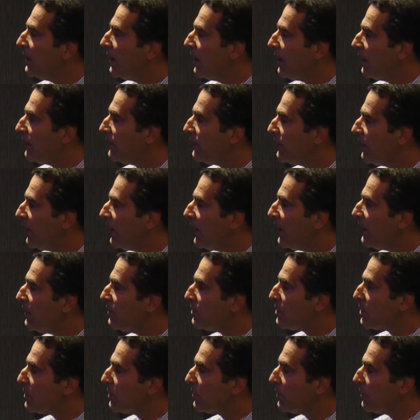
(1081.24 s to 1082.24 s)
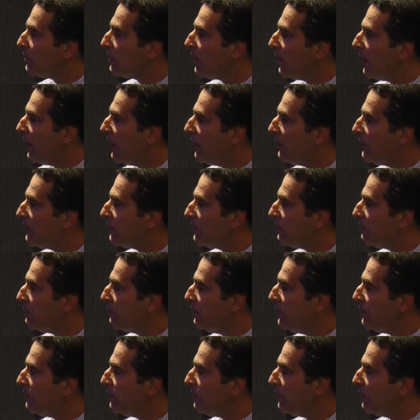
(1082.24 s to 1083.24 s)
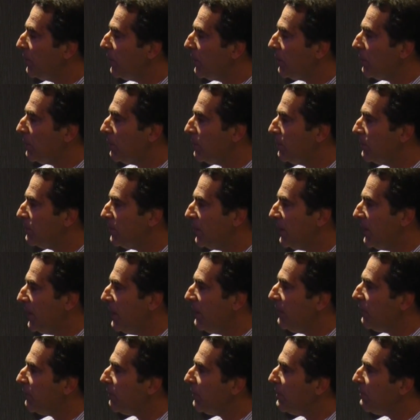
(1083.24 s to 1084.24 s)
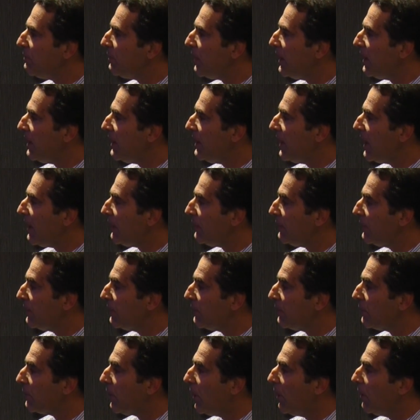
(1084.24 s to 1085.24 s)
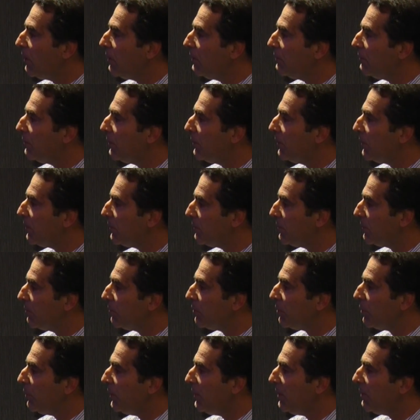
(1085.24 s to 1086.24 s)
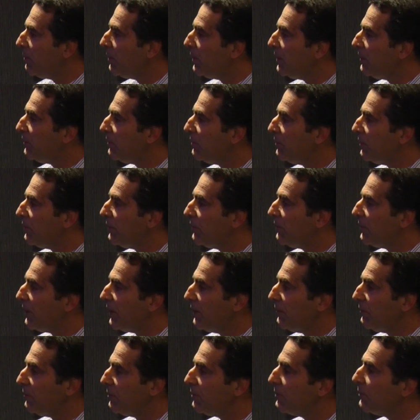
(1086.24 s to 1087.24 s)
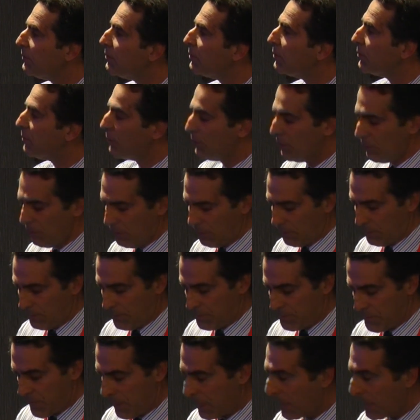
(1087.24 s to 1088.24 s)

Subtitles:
assigned to either fish oil or N3 fatty acids or olive oil from 20 weeks gestation to term.